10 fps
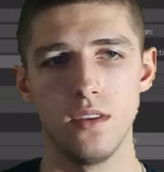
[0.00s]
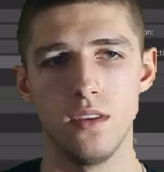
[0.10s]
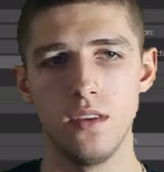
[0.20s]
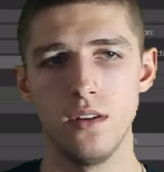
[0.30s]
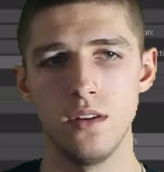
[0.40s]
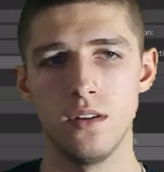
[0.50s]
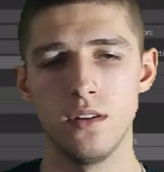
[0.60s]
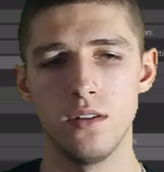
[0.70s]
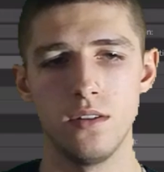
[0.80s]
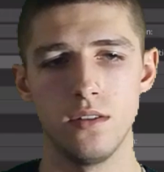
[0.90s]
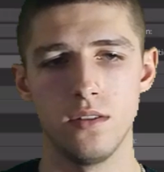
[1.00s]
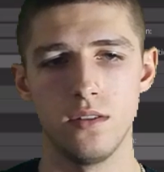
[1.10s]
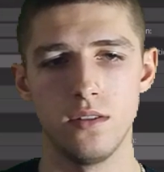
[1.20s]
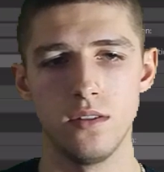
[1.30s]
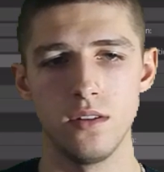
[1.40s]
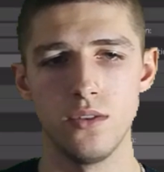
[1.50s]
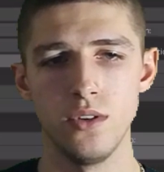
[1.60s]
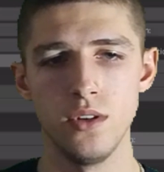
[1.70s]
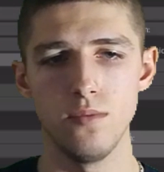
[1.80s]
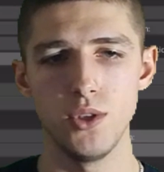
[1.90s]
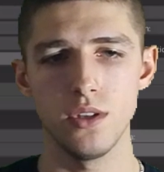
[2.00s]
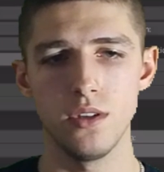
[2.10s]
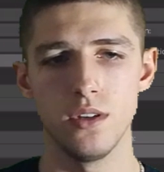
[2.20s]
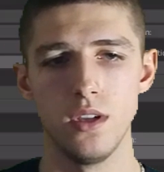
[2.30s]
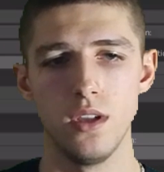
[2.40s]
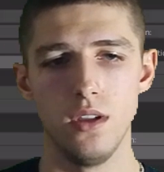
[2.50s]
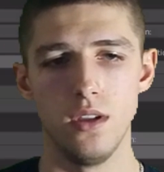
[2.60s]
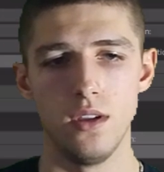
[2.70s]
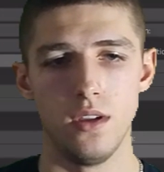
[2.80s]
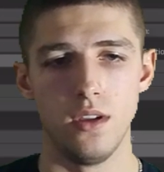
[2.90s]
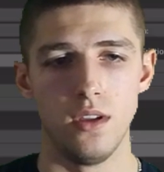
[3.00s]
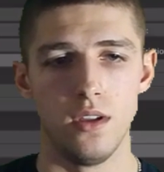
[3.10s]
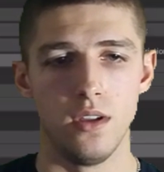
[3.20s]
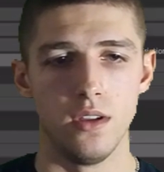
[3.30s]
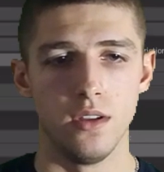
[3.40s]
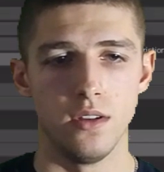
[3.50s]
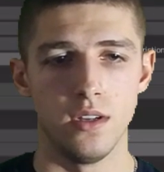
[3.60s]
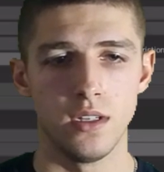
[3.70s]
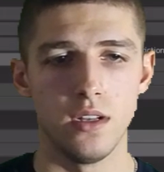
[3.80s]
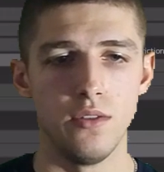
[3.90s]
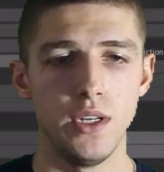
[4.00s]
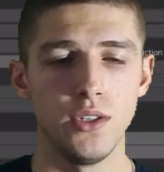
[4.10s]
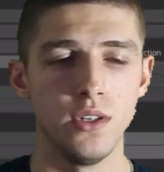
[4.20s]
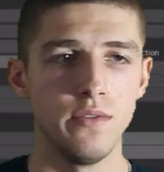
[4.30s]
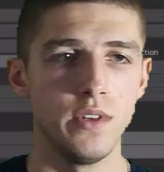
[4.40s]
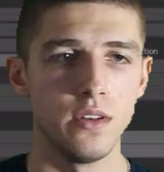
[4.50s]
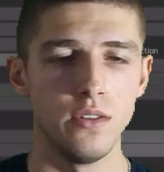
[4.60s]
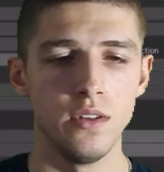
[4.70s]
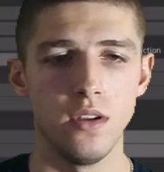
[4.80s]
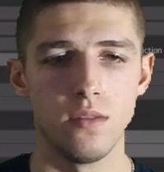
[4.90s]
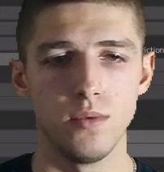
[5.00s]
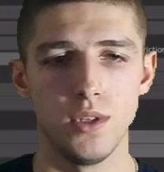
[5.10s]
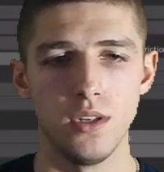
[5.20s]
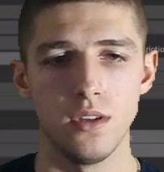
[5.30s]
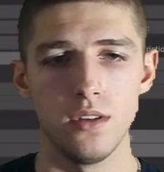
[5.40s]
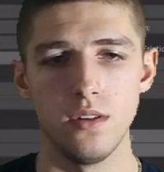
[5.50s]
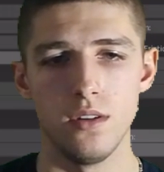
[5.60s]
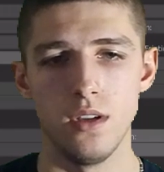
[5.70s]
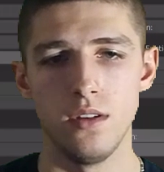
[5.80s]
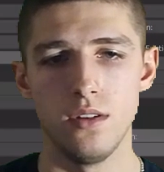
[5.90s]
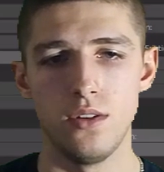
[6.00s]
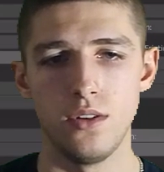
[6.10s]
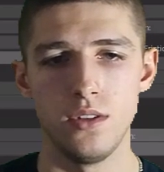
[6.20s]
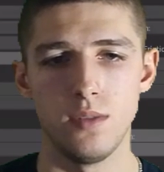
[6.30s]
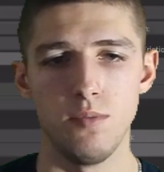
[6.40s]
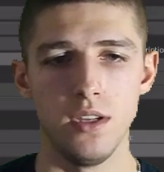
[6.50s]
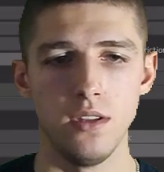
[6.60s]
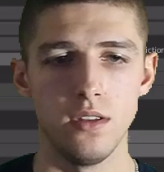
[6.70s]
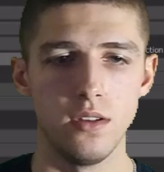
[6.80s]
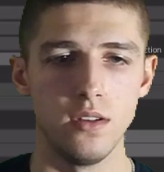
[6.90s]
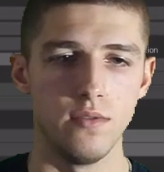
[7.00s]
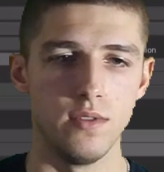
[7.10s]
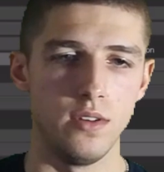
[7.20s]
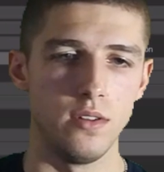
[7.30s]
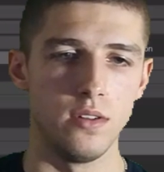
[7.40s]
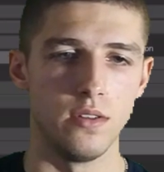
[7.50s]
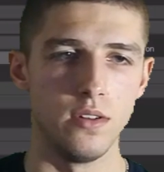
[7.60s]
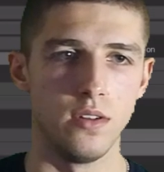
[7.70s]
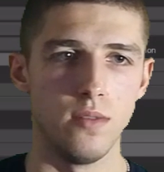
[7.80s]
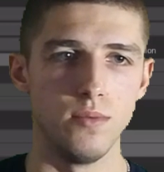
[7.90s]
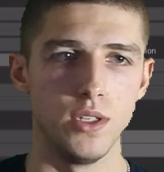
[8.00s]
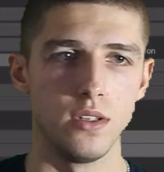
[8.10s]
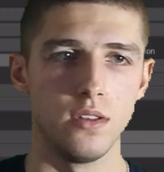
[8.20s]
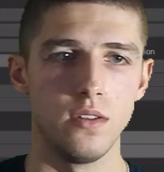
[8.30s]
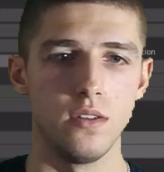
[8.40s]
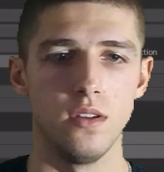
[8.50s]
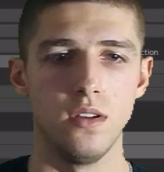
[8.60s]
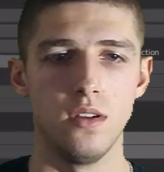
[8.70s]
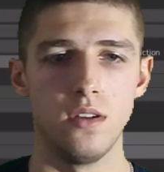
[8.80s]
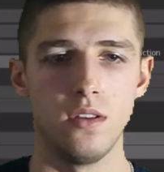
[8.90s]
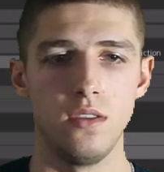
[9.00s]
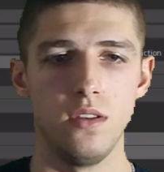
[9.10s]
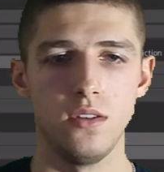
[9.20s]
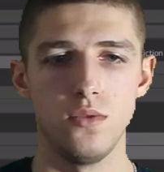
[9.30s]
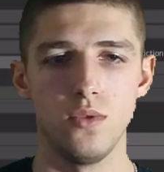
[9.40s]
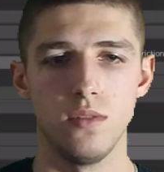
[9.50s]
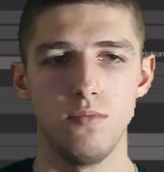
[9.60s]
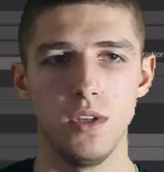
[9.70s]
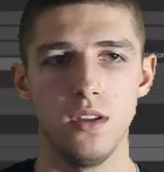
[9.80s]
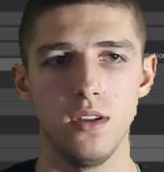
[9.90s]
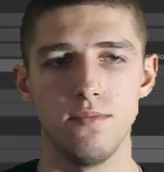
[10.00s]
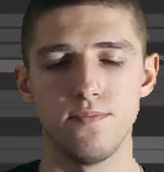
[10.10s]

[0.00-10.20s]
the current object, acceleration of the current object, and the turn speed of the current object. This will be